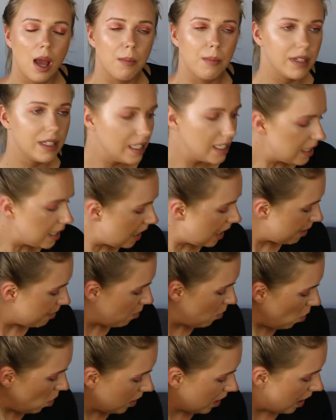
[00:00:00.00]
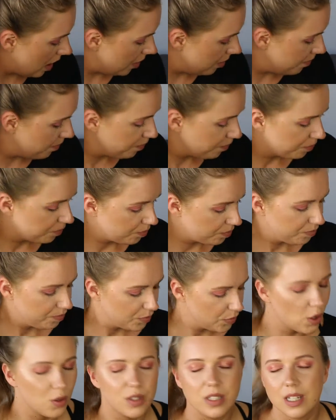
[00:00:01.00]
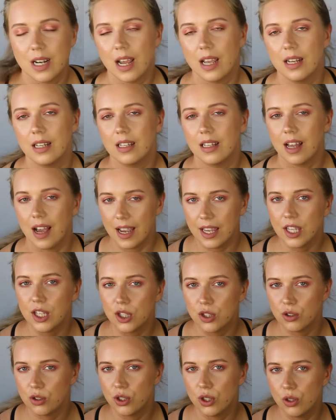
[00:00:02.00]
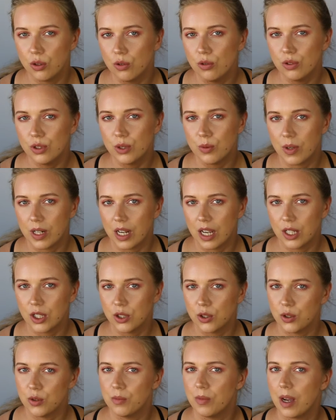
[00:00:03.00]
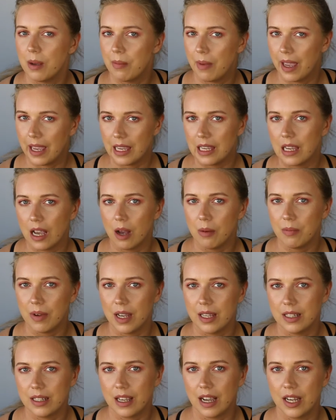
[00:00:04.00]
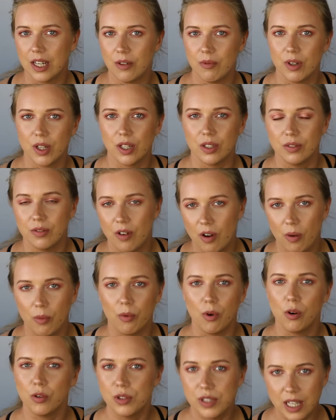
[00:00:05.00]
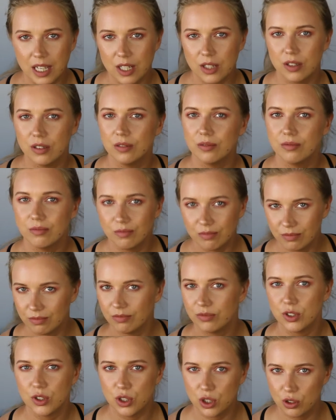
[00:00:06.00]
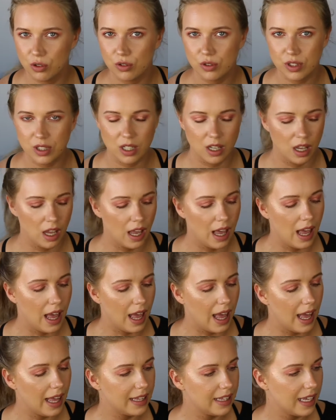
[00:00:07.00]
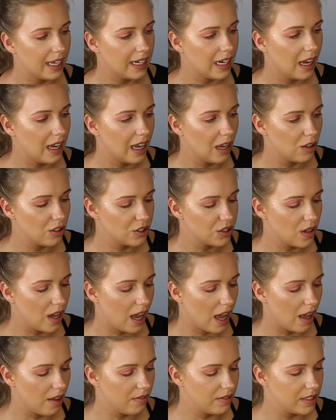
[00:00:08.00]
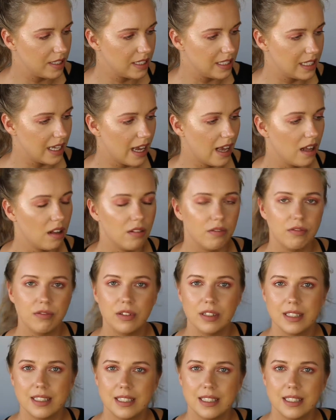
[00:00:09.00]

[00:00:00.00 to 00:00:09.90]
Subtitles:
But these are like more those that I like to use when I do my makeup. I kind of rotate for those. And then I also have this e.l.f.